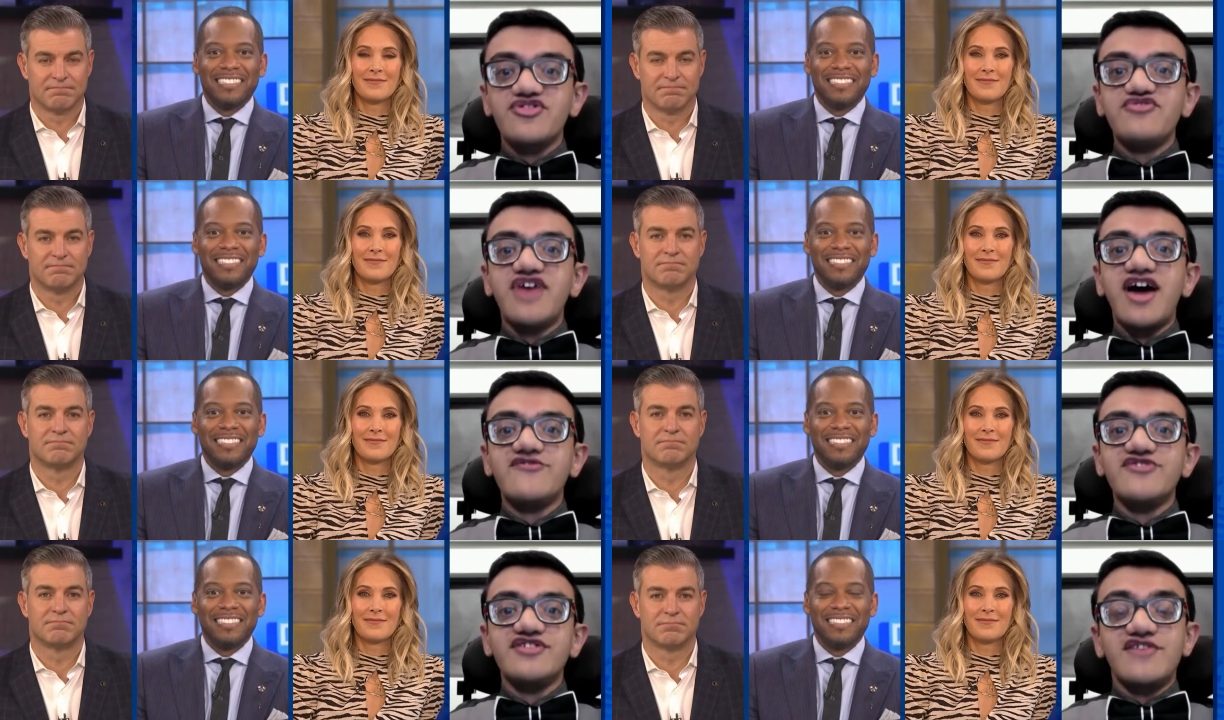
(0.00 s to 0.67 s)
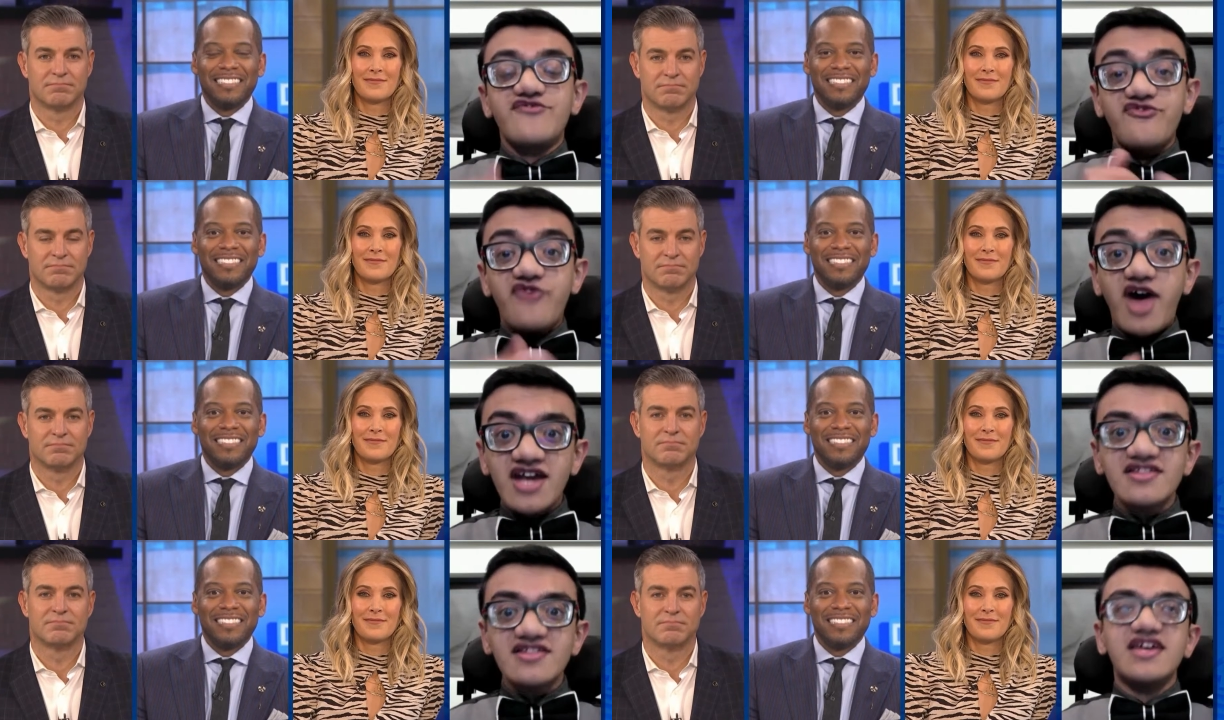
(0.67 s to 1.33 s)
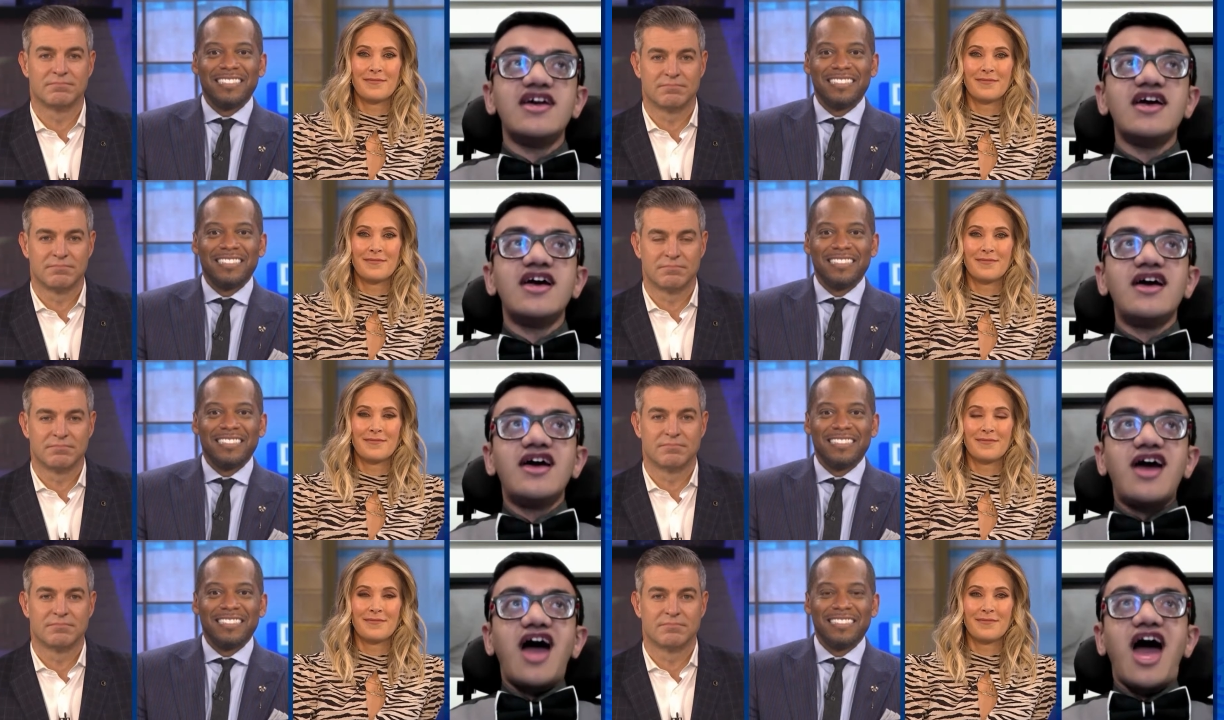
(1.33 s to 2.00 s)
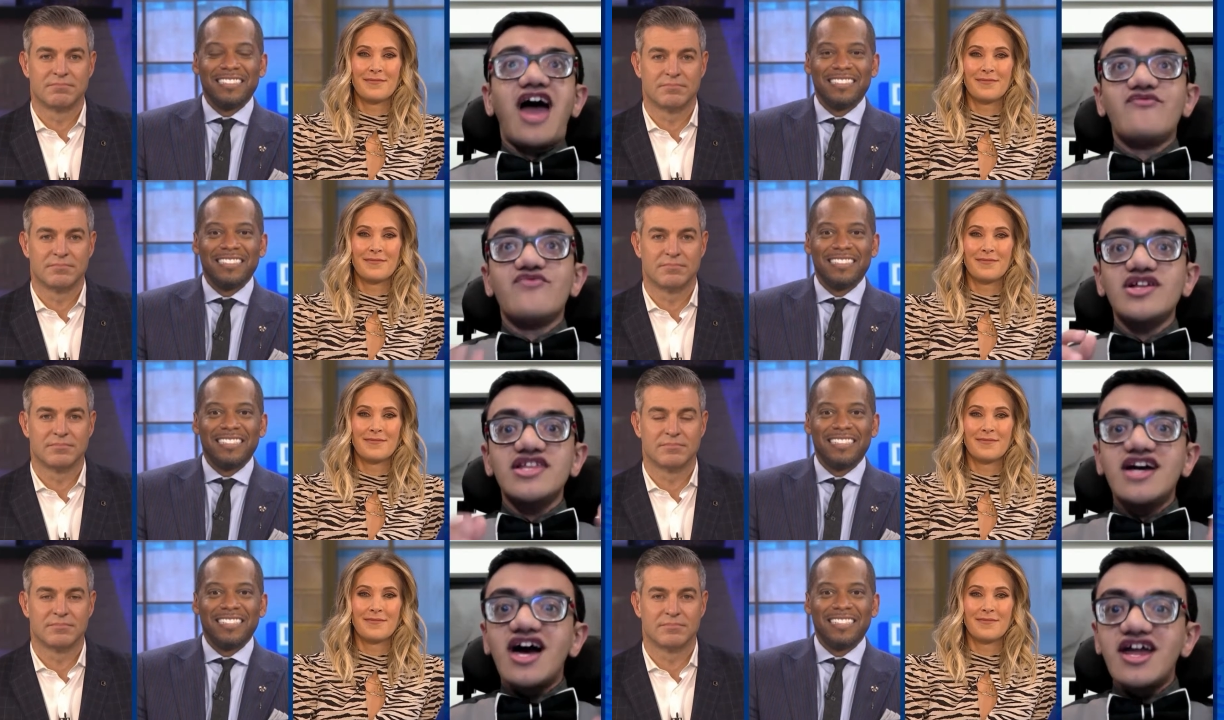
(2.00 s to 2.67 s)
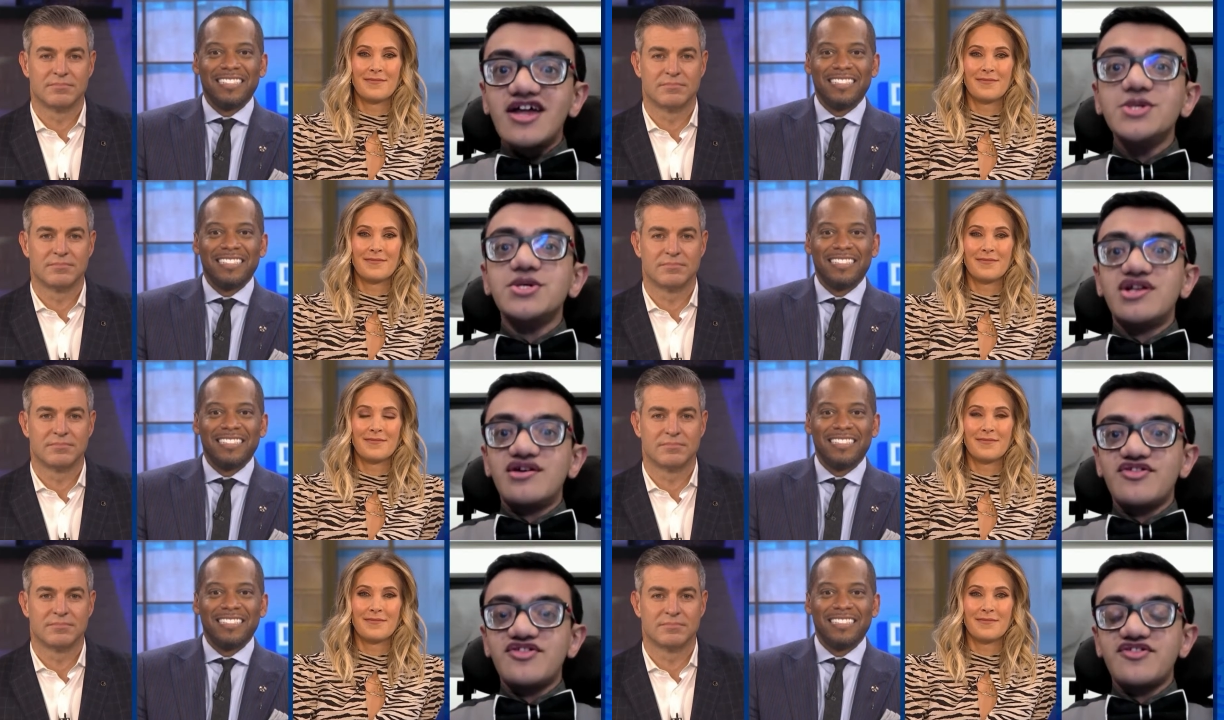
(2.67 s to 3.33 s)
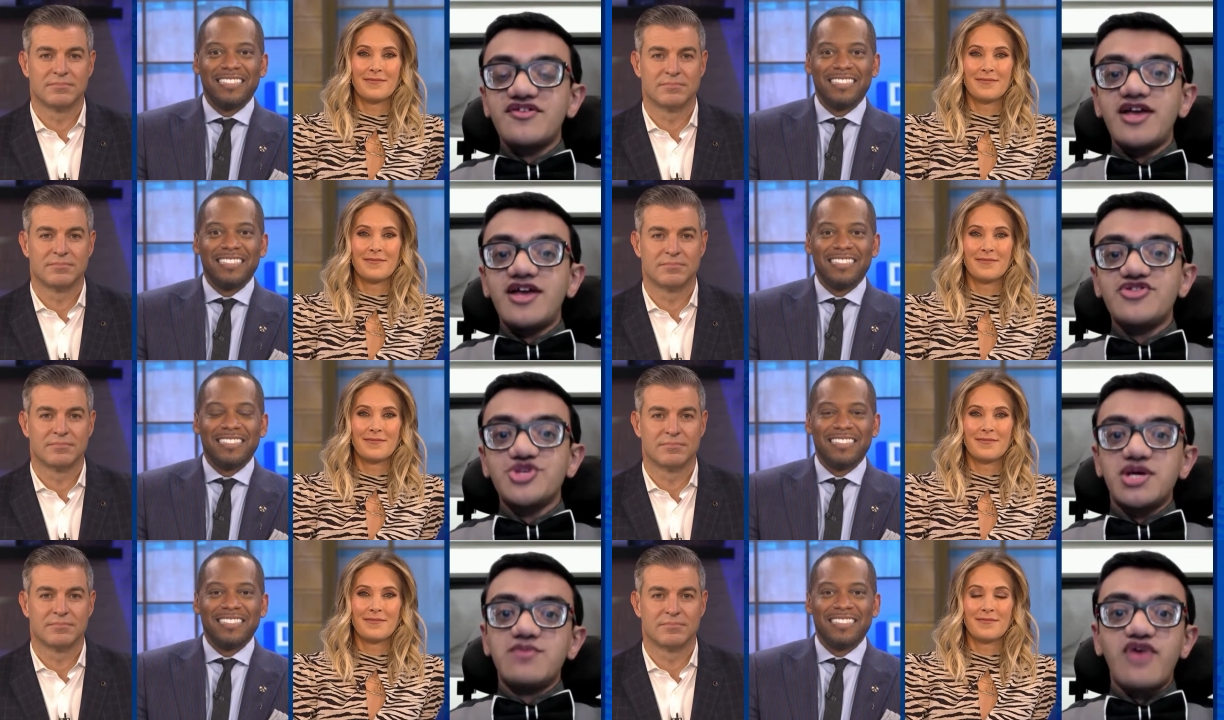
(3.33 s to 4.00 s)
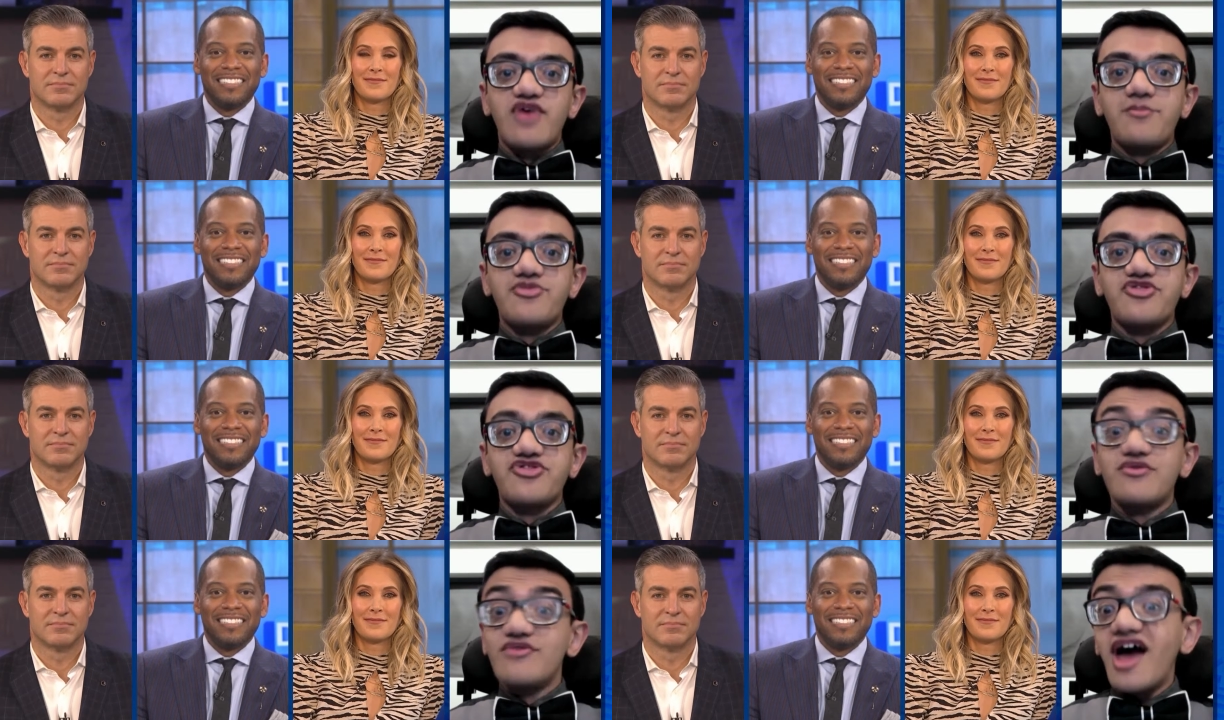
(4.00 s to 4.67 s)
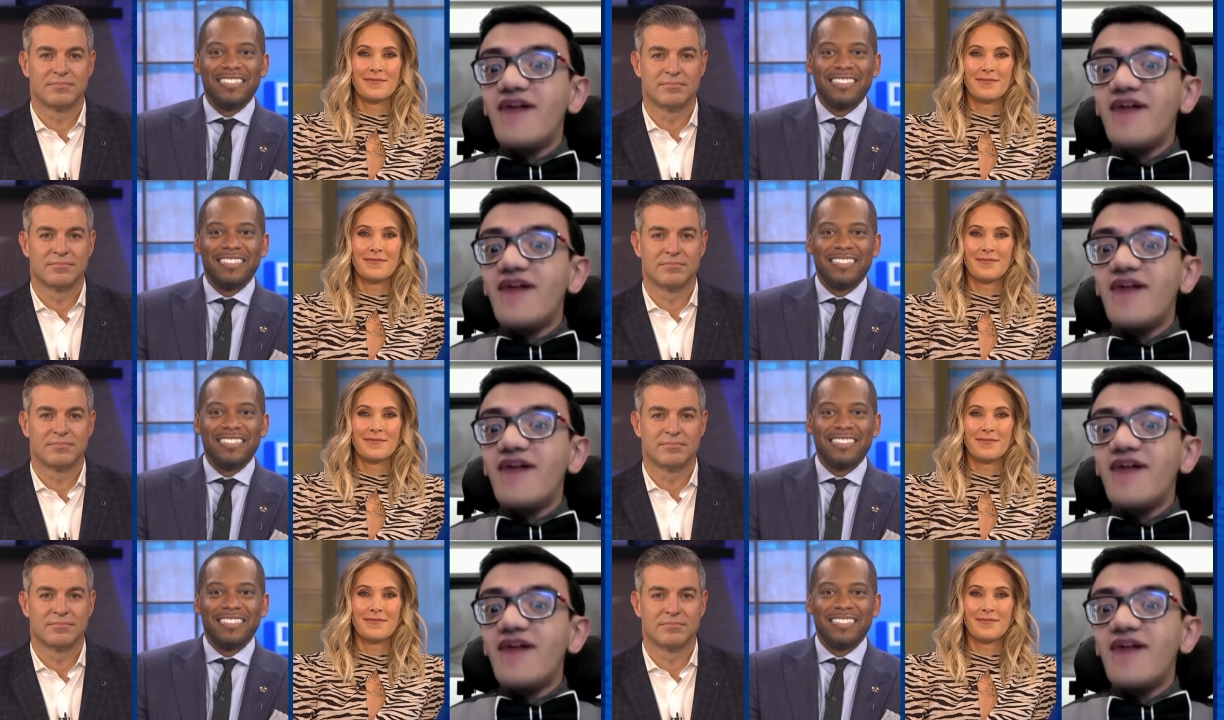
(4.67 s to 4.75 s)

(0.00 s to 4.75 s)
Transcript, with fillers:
Speaker 1: soon after, and then finally, I really got introduced to mainstream rap through